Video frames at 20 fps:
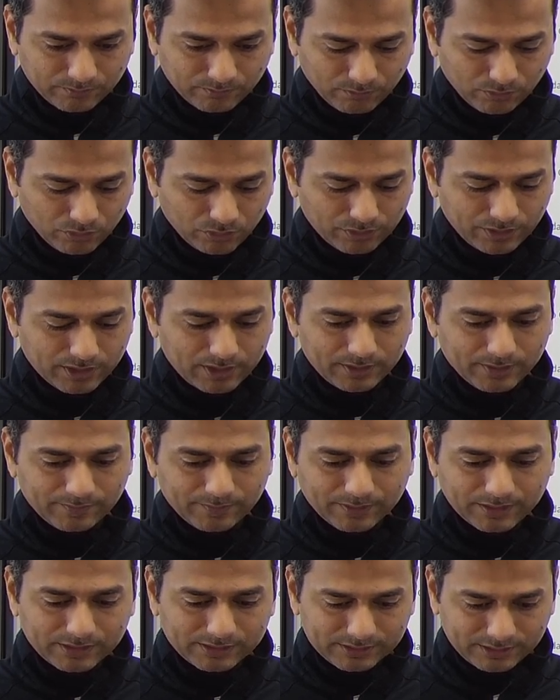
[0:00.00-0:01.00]
mode
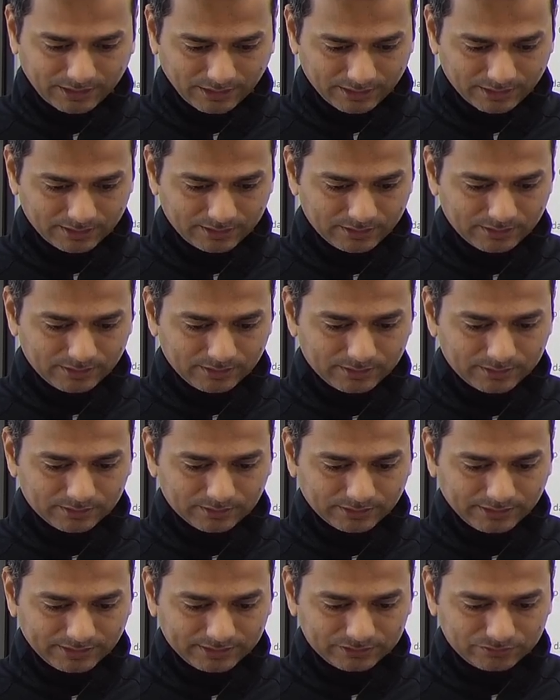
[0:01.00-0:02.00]
trunk,
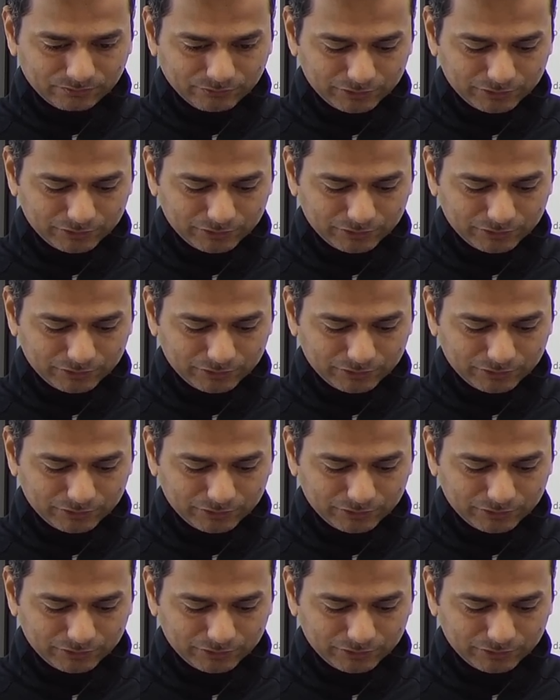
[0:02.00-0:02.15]
then